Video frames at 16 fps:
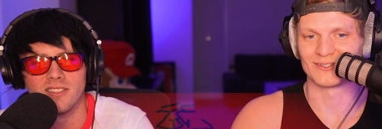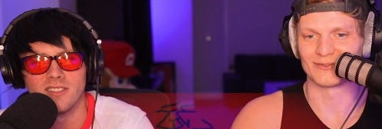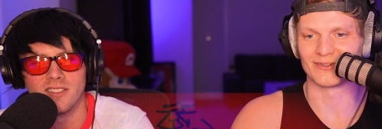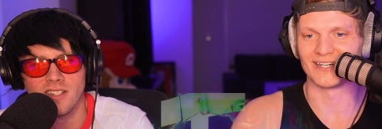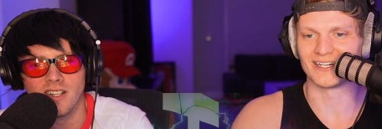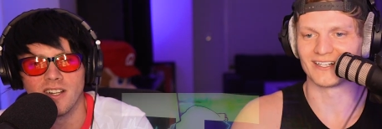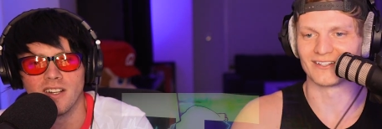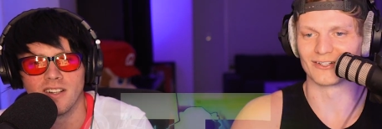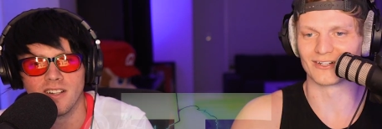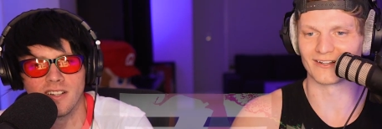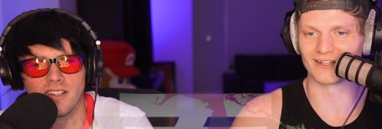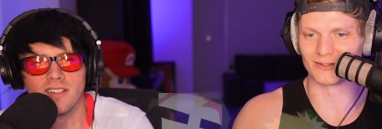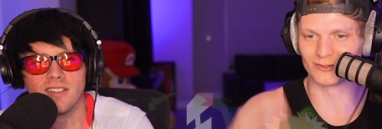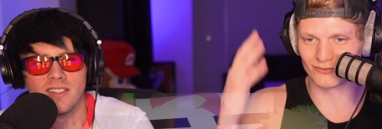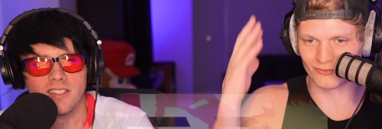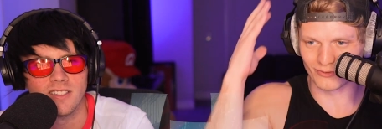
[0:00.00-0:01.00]
Speaker 1: Reigen looked like he
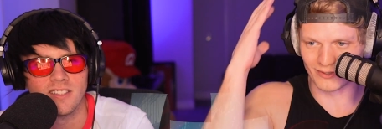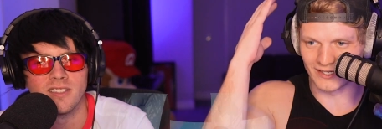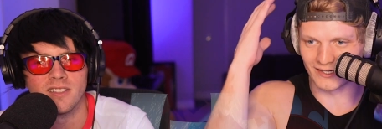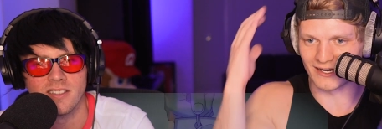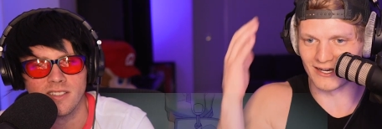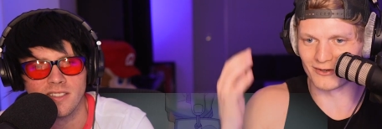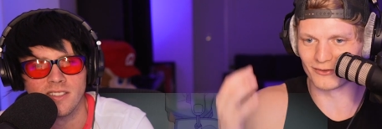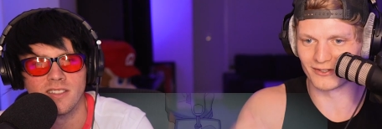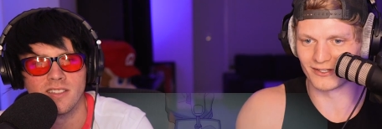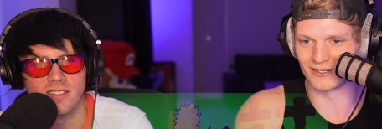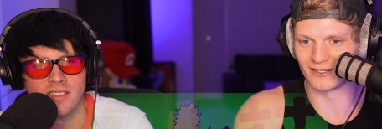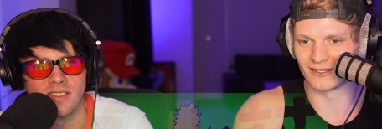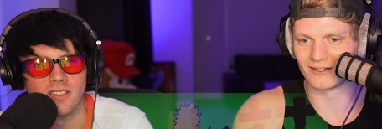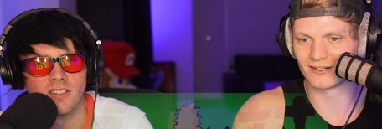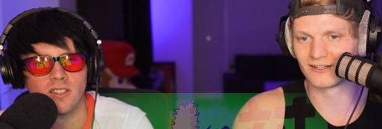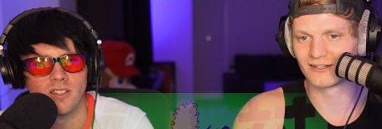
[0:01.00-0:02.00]
was freaking out there.